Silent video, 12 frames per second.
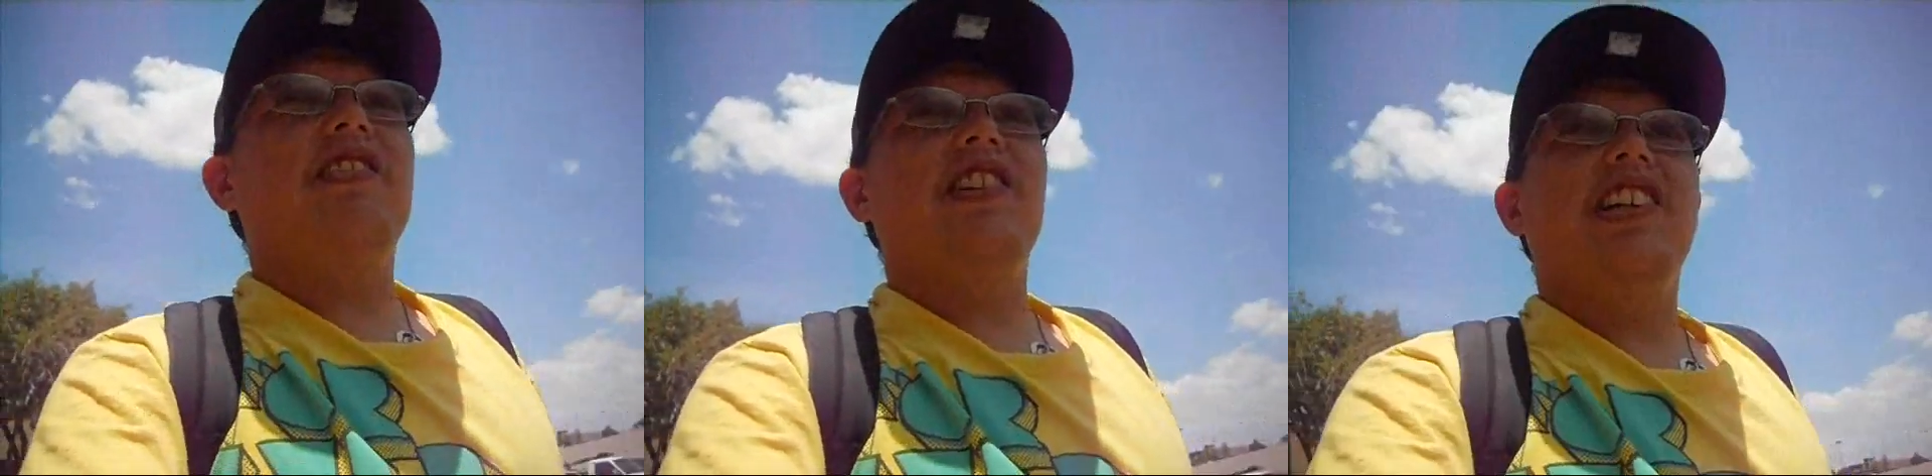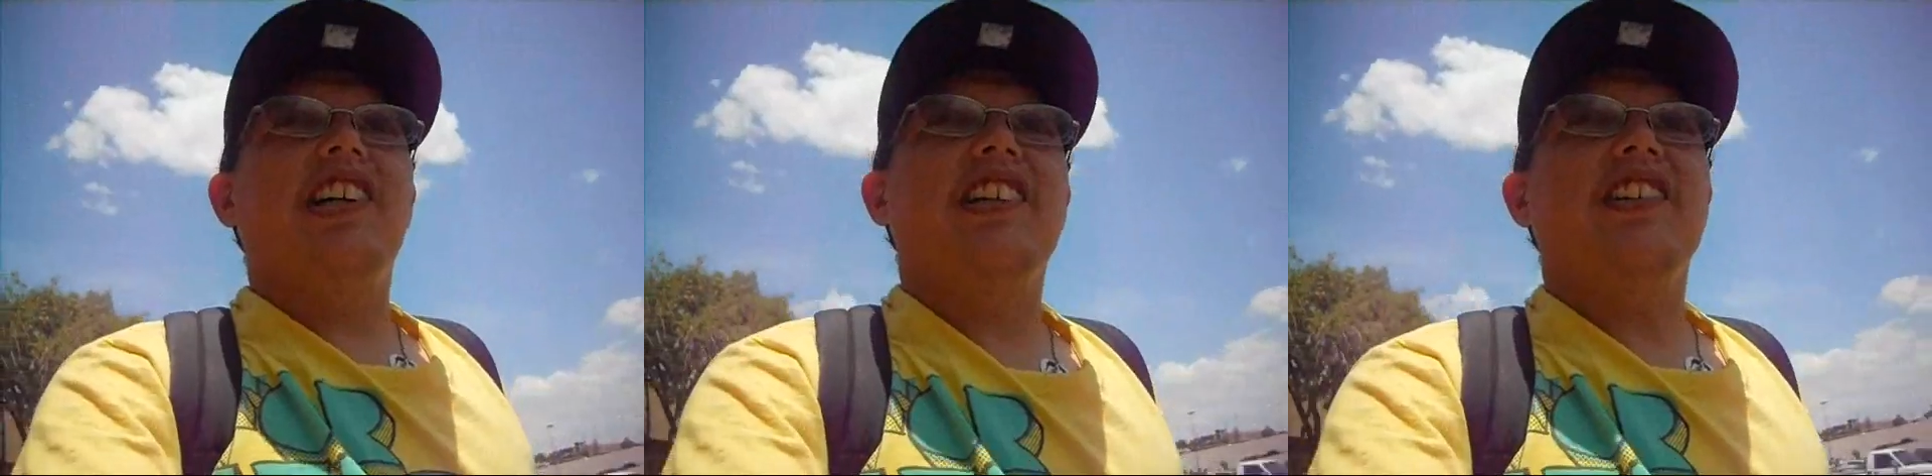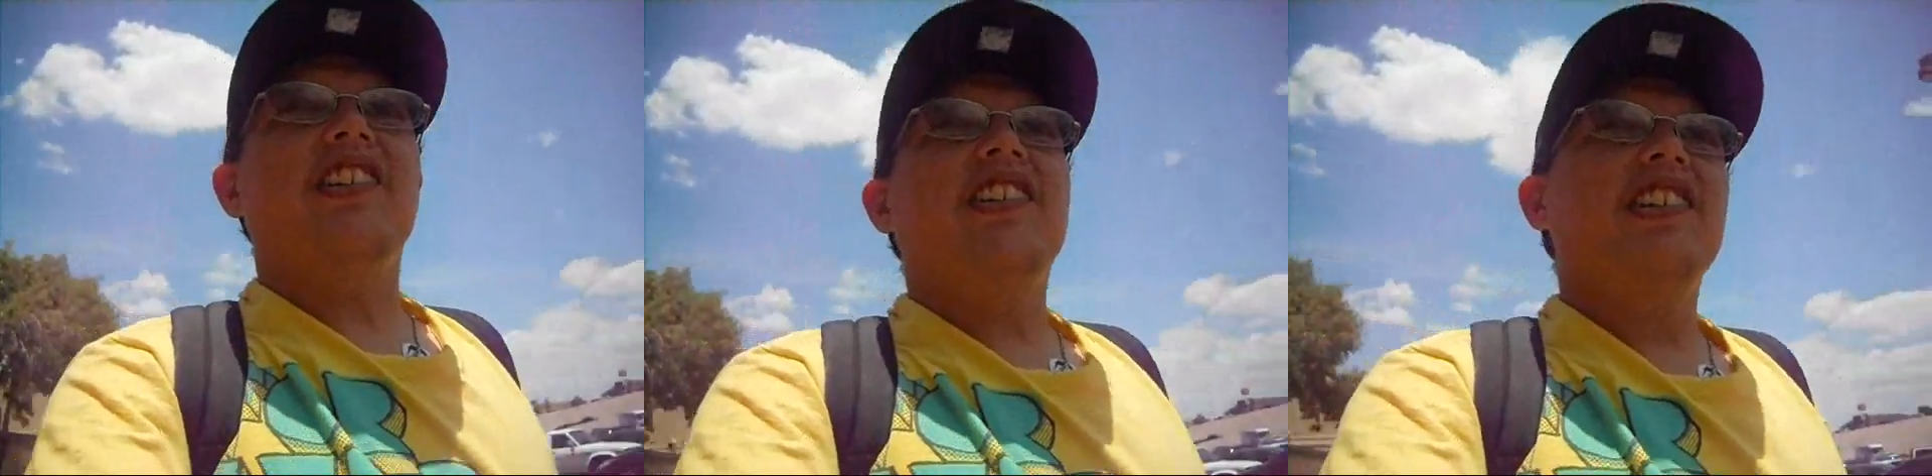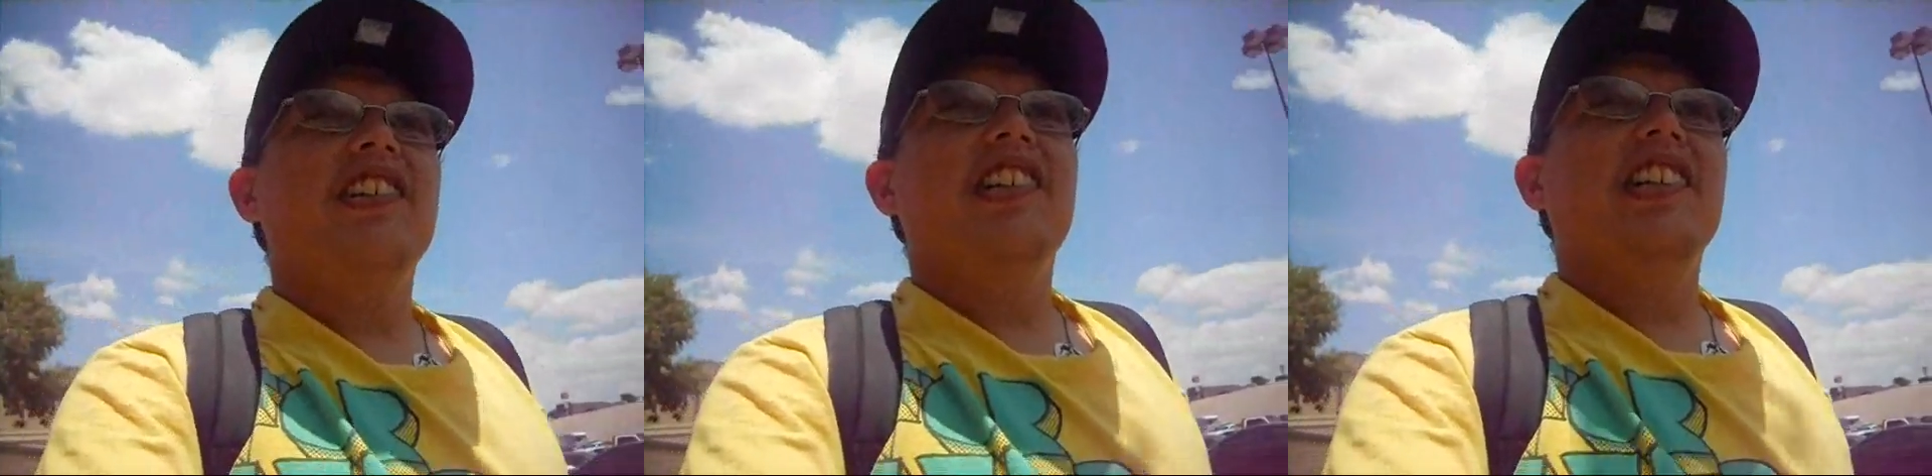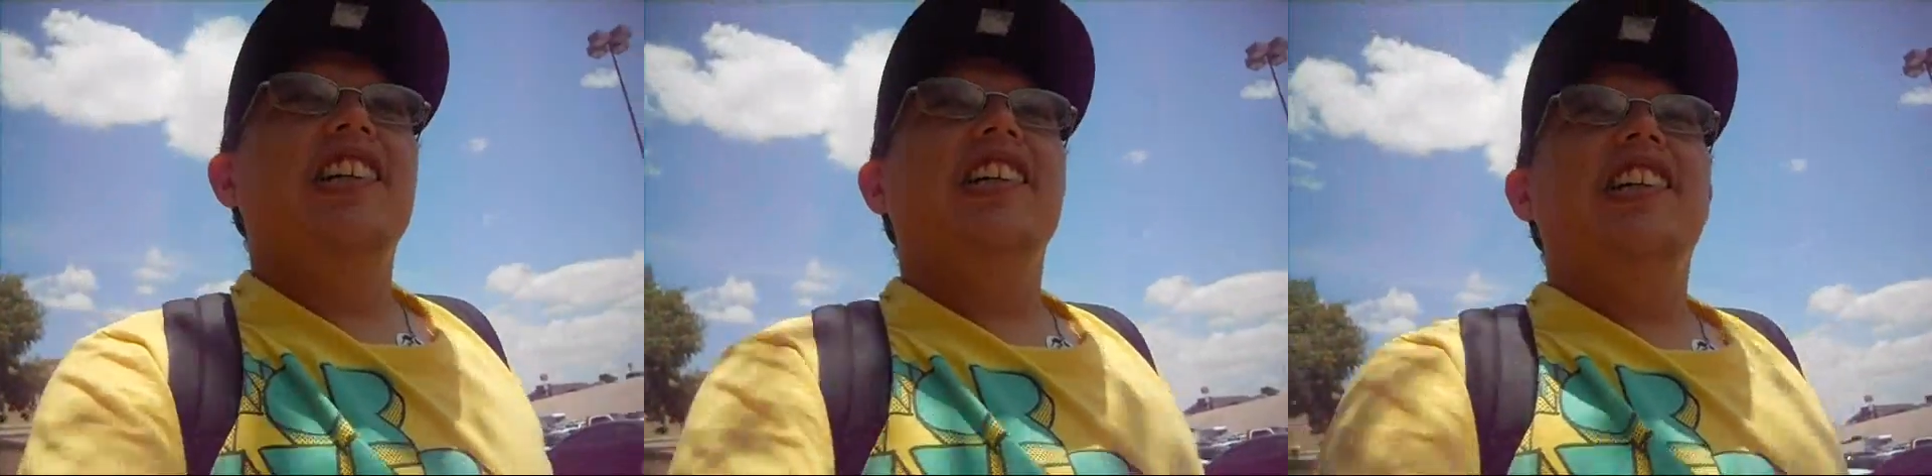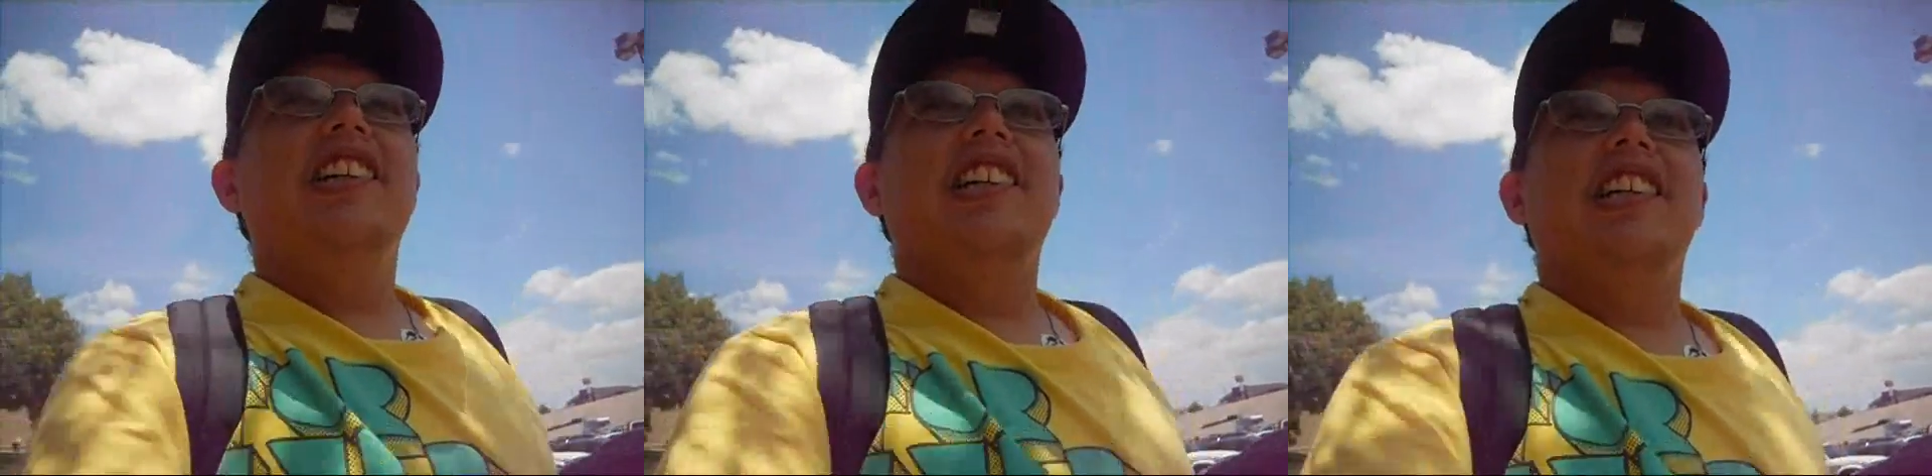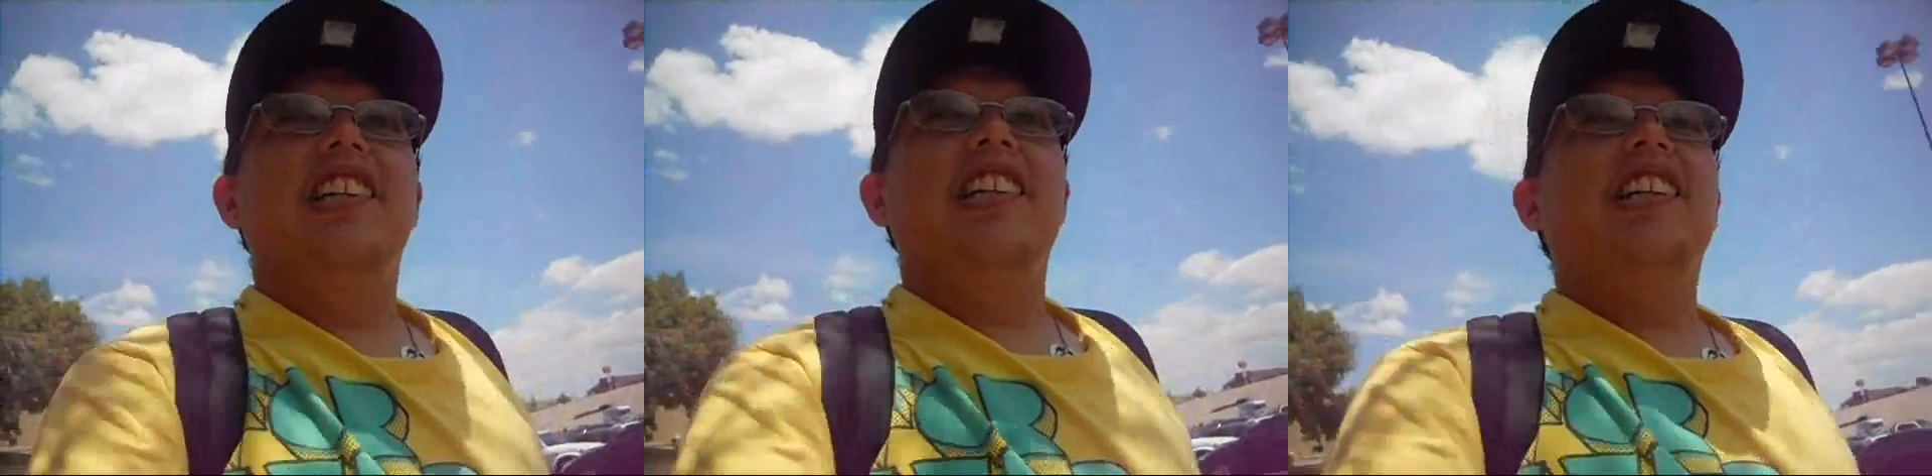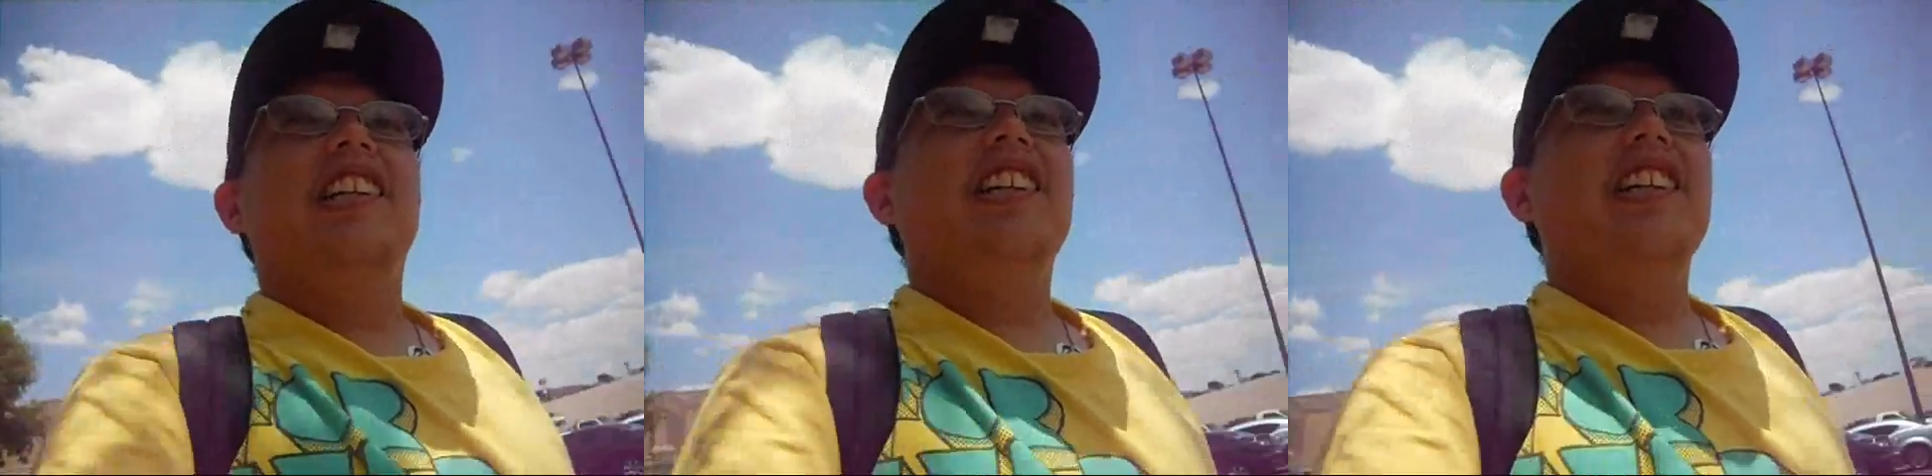for now.
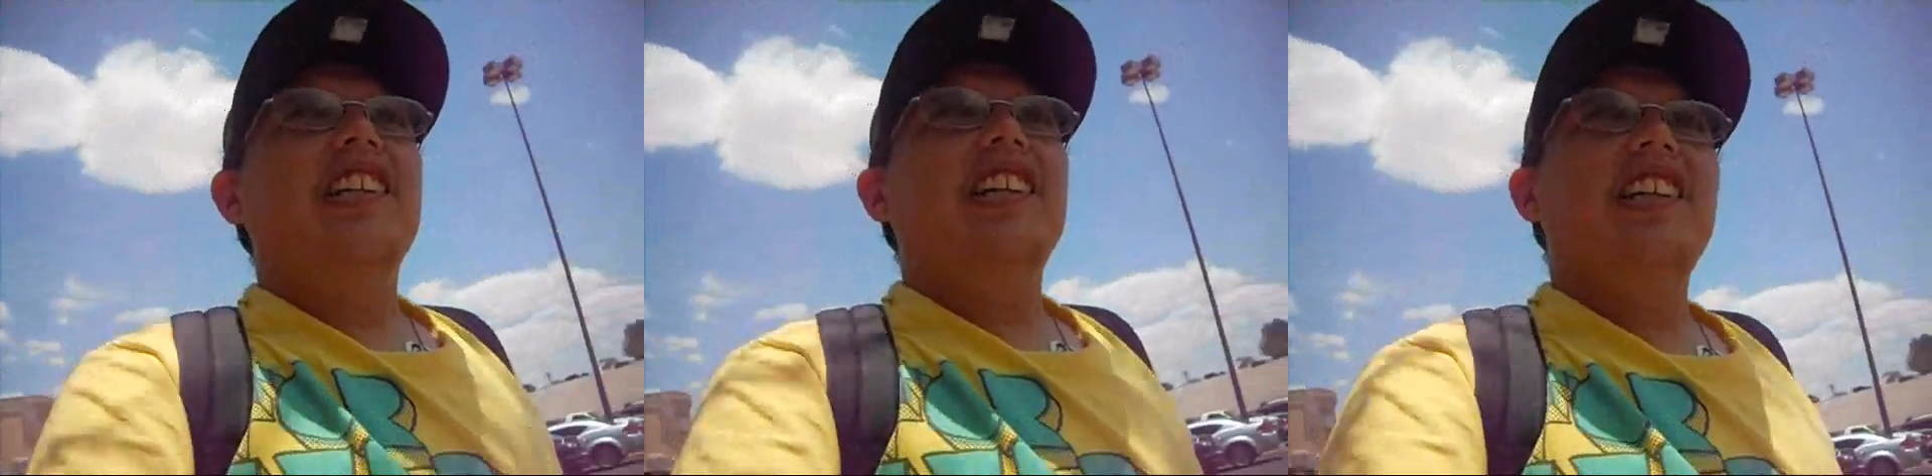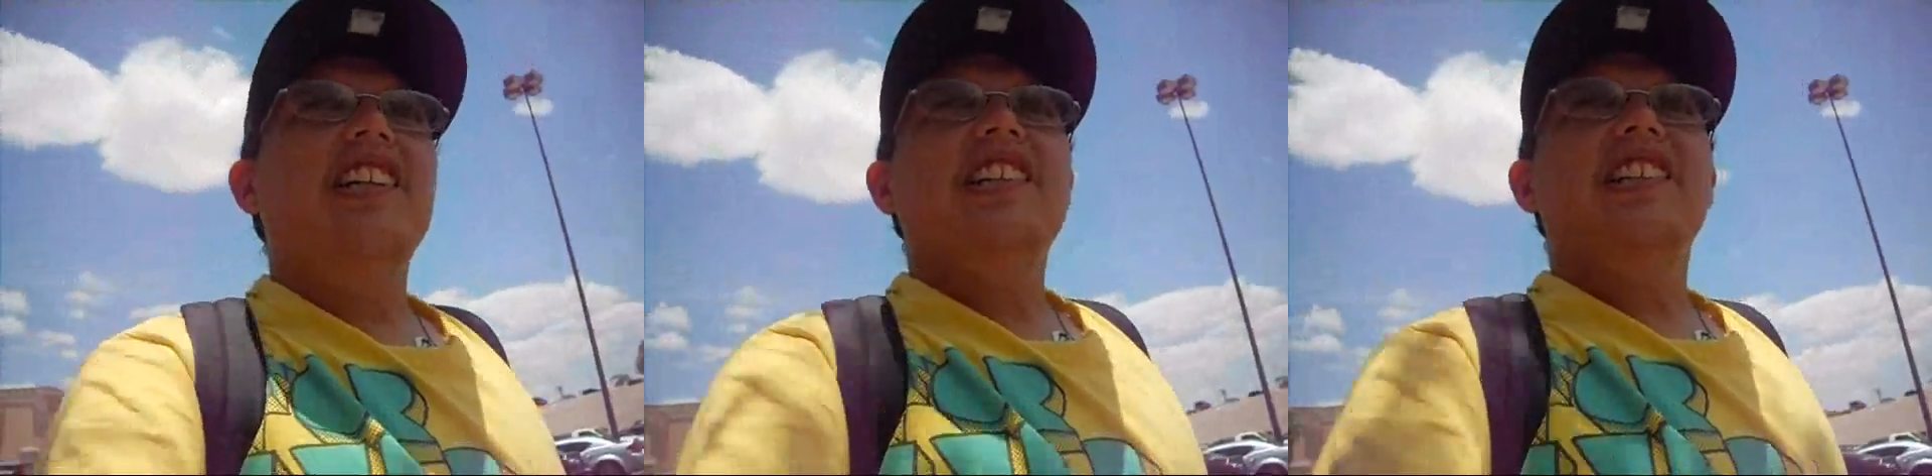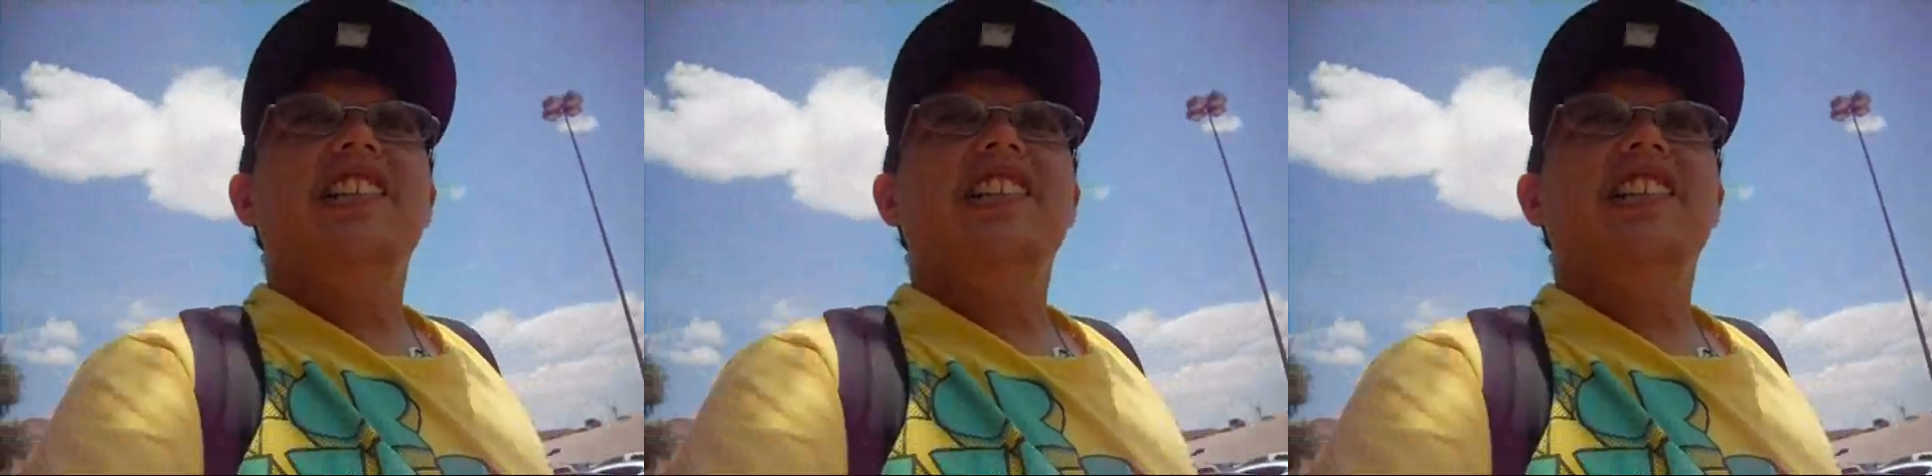And